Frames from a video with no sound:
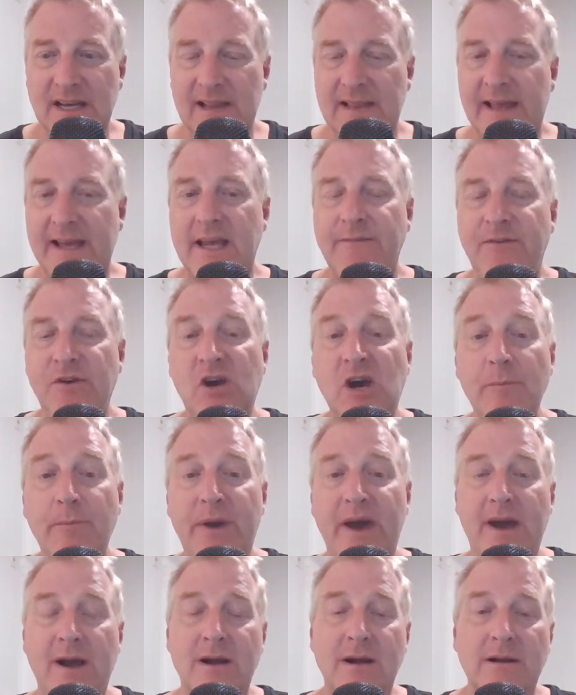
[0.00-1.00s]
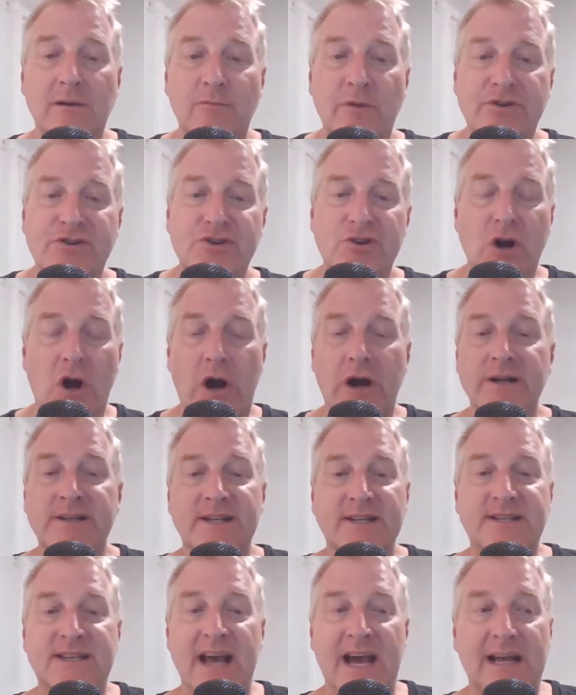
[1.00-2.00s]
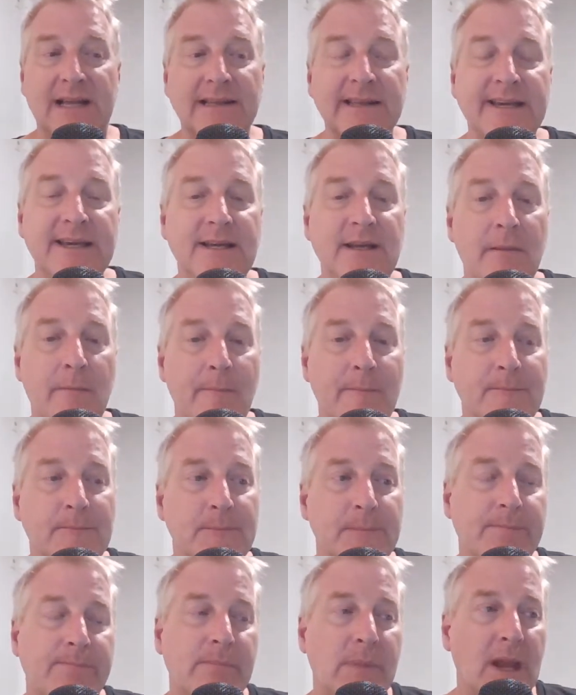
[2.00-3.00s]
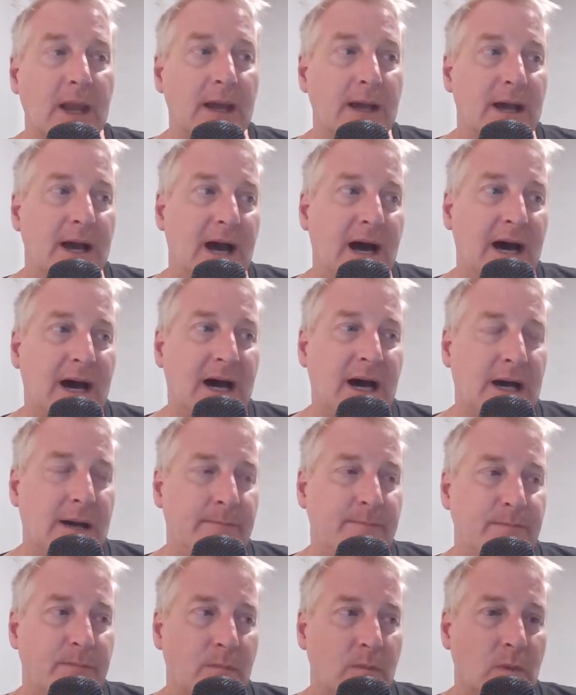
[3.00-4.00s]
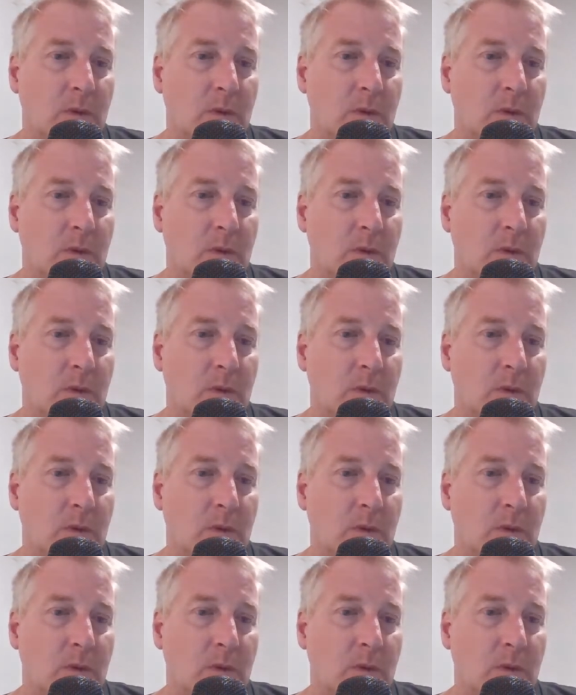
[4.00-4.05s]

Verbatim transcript: like, if you compare Richard Heart to Tech Lead, um,